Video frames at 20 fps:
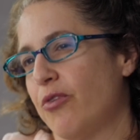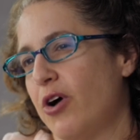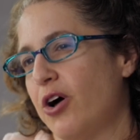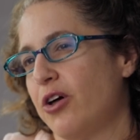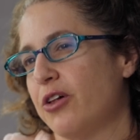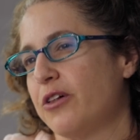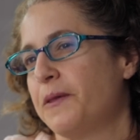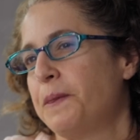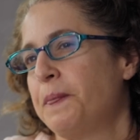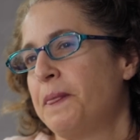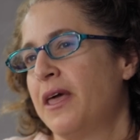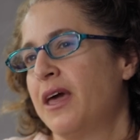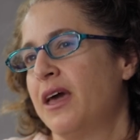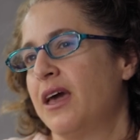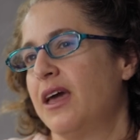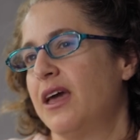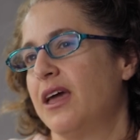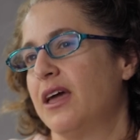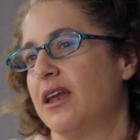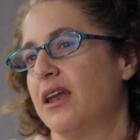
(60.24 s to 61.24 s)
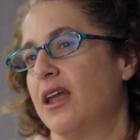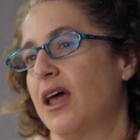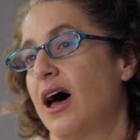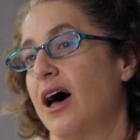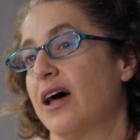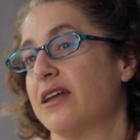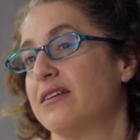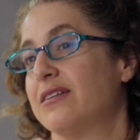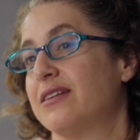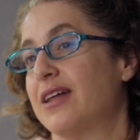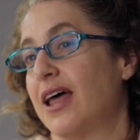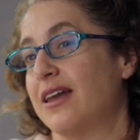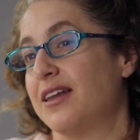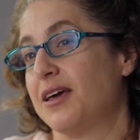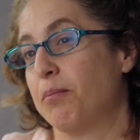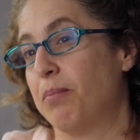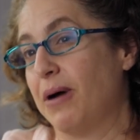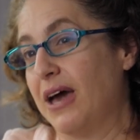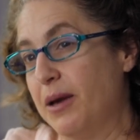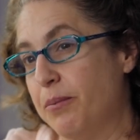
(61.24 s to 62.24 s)
role in
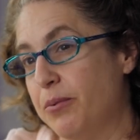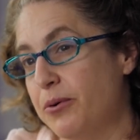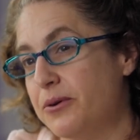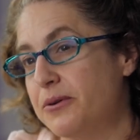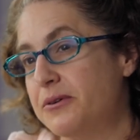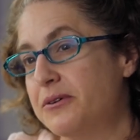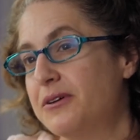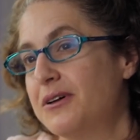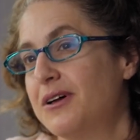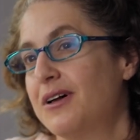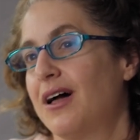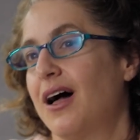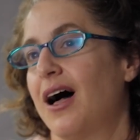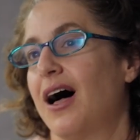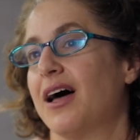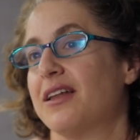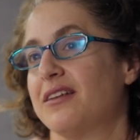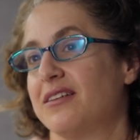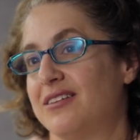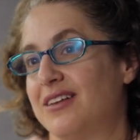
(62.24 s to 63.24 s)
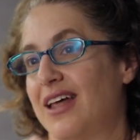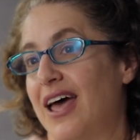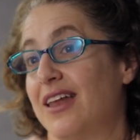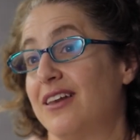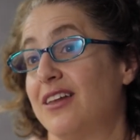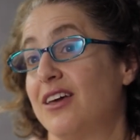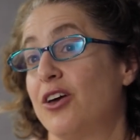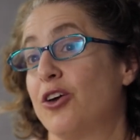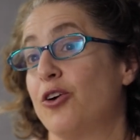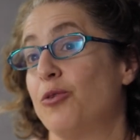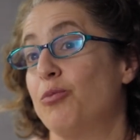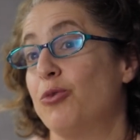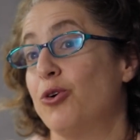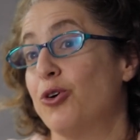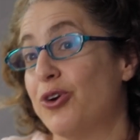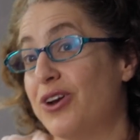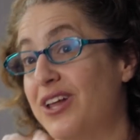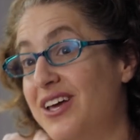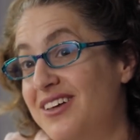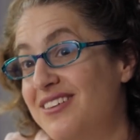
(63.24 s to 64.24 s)
understanding people, understanding
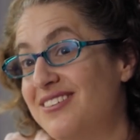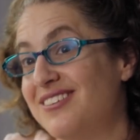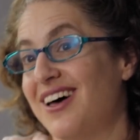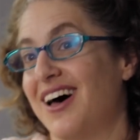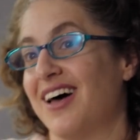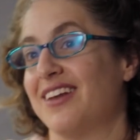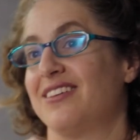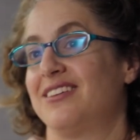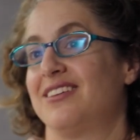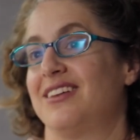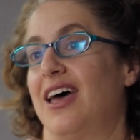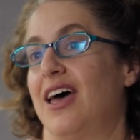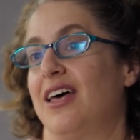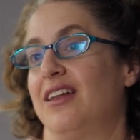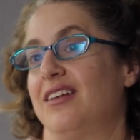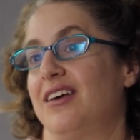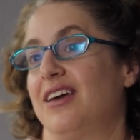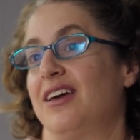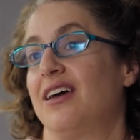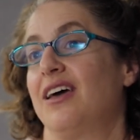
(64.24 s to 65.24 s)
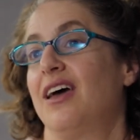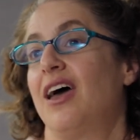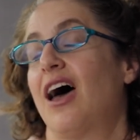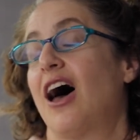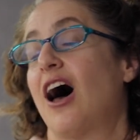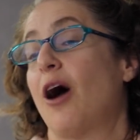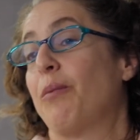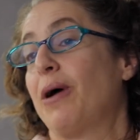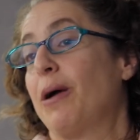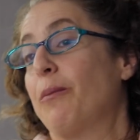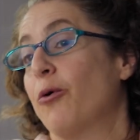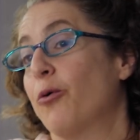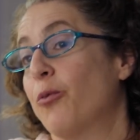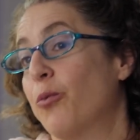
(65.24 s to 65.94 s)
communities, understanding how people